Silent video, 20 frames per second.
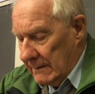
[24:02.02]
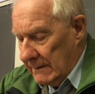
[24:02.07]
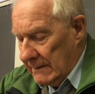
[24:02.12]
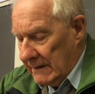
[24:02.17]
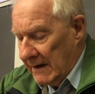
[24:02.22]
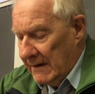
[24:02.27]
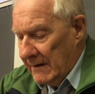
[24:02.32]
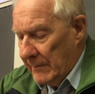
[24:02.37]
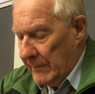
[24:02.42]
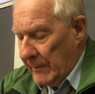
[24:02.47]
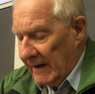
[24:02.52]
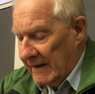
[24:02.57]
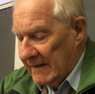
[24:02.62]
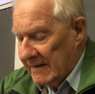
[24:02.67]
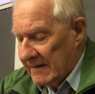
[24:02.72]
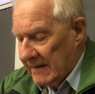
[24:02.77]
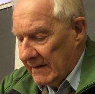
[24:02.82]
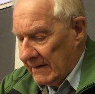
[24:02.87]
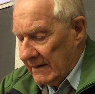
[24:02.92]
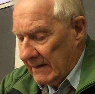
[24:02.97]

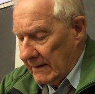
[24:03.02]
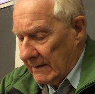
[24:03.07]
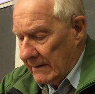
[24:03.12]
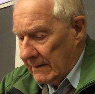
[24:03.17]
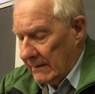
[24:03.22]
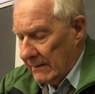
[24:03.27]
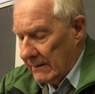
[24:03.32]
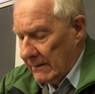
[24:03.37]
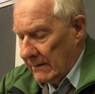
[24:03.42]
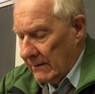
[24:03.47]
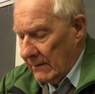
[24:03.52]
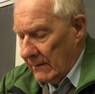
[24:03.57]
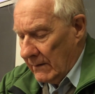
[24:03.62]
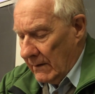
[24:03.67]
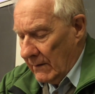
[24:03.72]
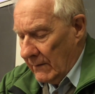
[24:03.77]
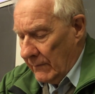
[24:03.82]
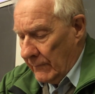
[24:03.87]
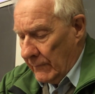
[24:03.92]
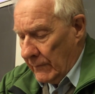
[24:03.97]
10%
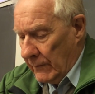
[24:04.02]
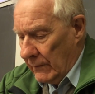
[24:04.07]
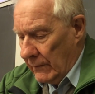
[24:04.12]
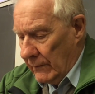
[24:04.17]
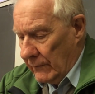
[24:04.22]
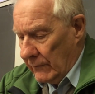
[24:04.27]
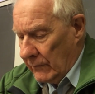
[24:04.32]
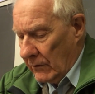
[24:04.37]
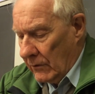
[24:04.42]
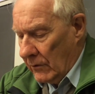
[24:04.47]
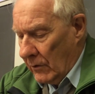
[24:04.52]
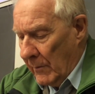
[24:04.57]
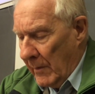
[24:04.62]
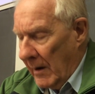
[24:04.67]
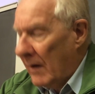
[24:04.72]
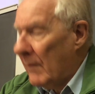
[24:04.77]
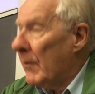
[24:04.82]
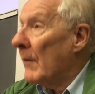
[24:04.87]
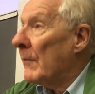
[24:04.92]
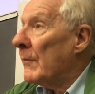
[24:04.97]
of the
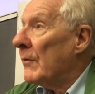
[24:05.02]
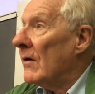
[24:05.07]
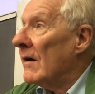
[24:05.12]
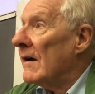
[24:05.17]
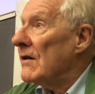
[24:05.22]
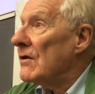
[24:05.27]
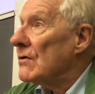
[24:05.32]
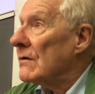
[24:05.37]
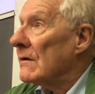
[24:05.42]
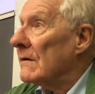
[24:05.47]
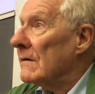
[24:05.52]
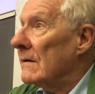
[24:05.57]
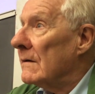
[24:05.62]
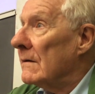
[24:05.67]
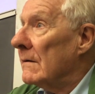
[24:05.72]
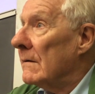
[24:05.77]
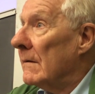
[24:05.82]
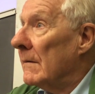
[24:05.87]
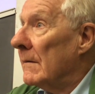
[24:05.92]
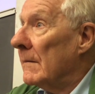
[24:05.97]
global
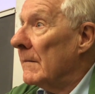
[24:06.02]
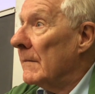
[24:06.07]
population,